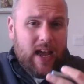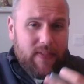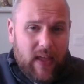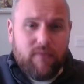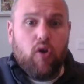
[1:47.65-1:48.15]

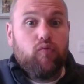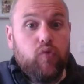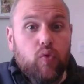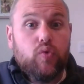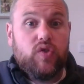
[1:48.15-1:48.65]
And they've got
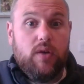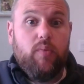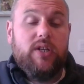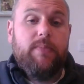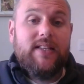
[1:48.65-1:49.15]
rules then
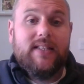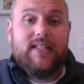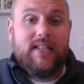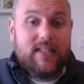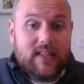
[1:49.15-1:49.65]
which
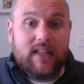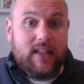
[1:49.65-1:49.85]
businesses